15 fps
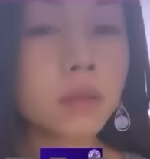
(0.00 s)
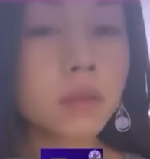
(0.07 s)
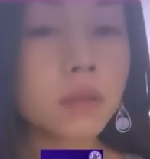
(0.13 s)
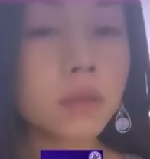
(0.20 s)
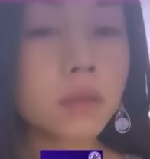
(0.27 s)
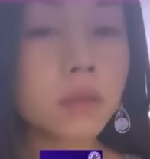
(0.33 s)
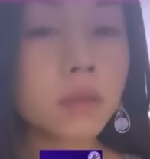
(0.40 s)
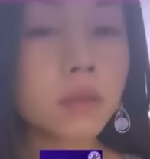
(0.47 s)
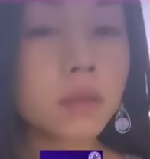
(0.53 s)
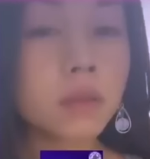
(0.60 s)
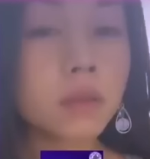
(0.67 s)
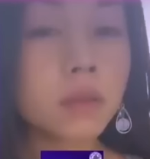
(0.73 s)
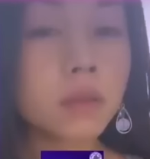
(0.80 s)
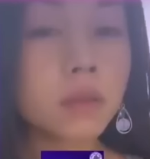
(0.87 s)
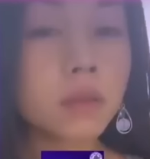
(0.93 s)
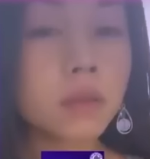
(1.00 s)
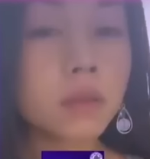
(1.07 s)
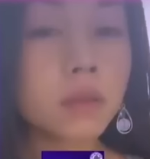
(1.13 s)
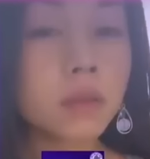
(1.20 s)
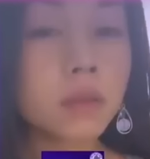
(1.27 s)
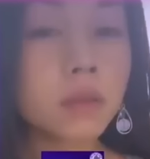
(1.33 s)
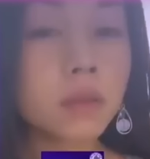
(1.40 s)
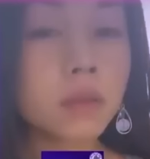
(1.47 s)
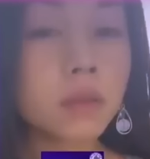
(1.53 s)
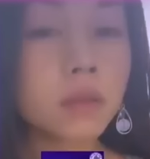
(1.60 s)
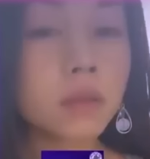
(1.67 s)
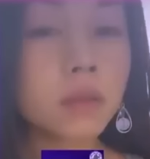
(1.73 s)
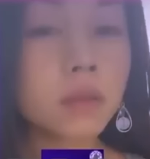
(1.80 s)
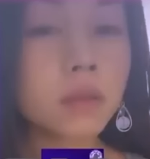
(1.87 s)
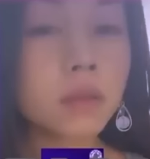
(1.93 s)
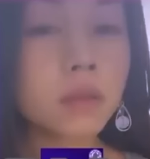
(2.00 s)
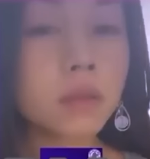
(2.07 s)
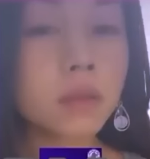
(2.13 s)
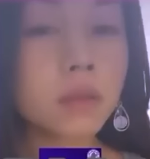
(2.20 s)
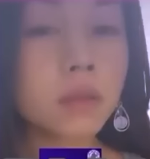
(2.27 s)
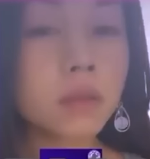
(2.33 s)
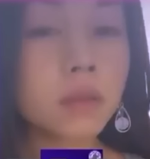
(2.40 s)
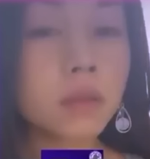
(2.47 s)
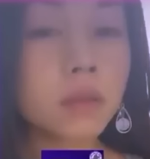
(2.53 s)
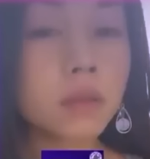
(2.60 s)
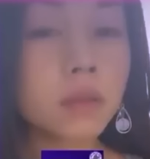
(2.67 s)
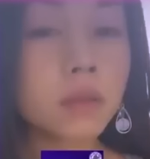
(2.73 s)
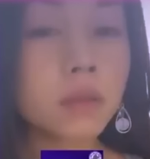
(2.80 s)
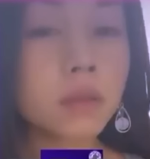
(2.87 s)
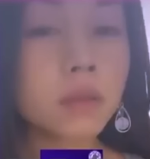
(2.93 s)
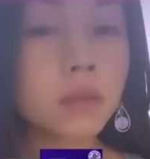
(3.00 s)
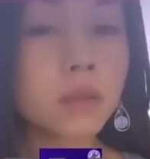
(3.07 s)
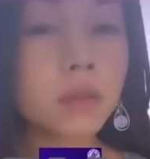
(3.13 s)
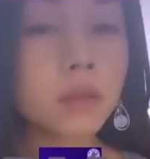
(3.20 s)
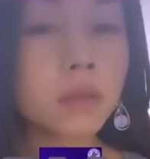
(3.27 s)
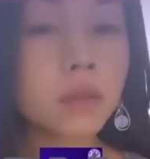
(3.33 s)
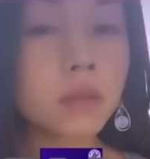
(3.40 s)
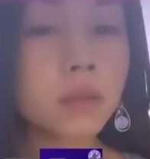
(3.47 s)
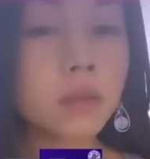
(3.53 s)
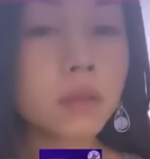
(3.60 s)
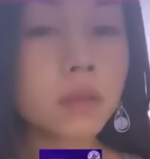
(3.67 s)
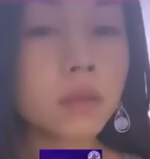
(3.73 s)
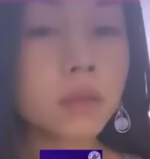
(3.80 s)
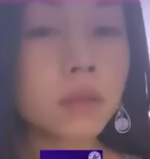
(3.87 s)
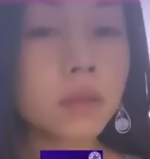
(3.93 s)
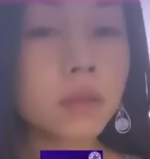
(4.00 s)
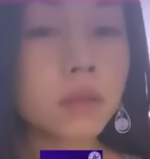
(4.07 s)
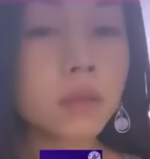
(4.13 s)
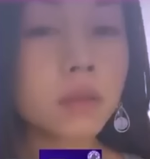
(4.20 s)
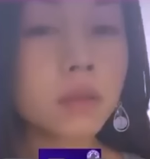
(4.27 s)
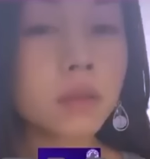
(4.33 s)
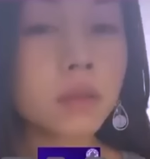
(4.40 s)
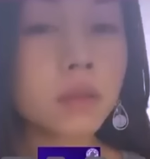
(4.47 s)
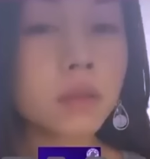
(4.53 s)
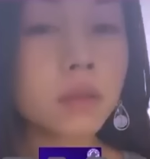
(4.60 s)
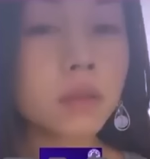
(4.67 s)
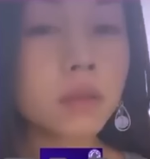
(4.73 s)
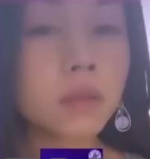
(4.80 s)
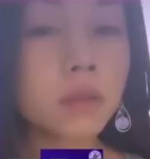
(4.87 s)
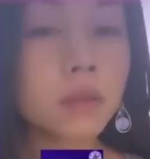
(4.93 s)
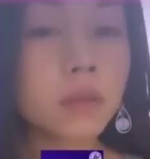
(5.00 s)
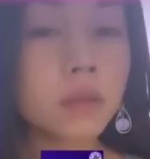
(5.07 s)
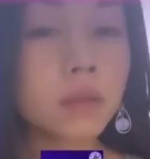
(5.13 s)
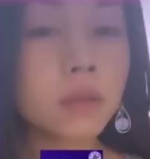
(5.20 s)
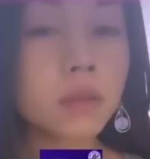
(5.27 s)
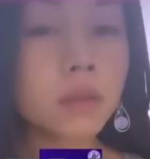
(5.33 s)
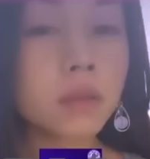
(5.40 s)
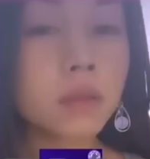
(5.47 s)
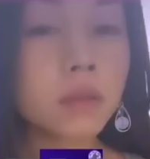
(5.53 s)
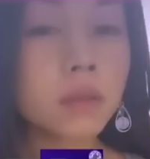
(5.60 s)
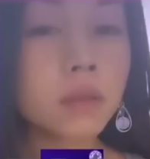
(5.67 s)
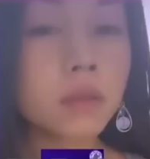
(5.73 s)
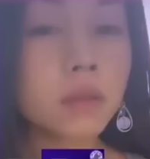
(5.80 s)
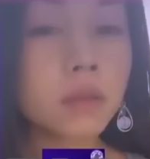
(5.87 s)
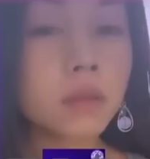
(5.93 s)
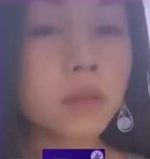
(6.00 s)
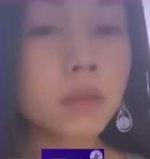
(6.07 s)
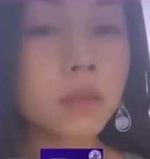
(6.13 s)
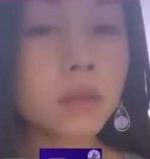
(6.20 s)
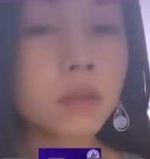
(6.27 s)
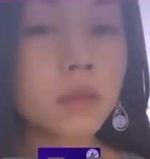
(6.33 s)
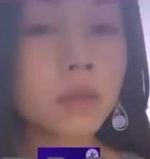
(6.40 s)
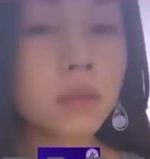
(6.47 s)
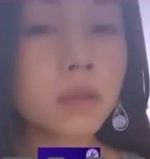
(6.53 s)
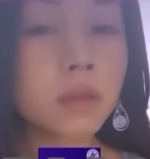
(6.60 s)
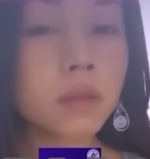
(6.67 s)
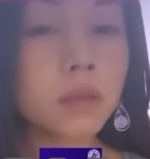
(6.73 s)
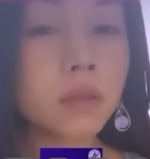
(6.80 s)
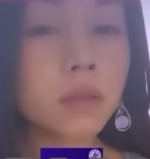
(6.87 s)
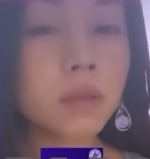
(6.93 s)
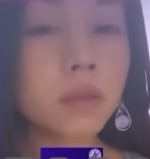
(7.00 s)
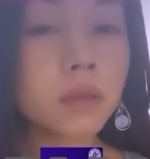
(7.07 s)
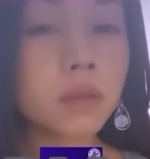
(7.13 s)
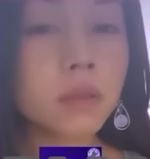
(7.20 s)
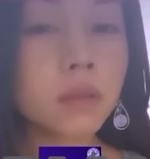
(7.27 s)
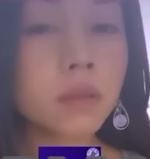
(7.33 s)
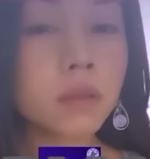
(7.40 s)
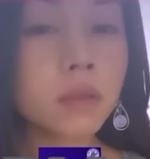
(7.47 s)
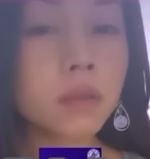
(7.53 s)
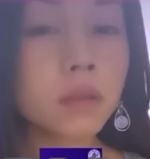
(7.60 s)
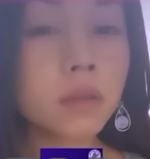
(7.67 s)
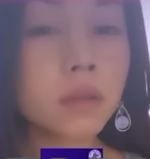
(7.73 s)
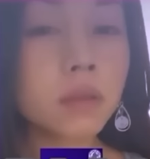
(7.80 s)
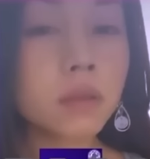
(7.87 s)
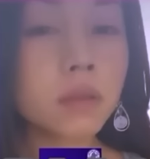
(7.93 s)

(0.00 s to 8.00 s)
This person isn't speaking.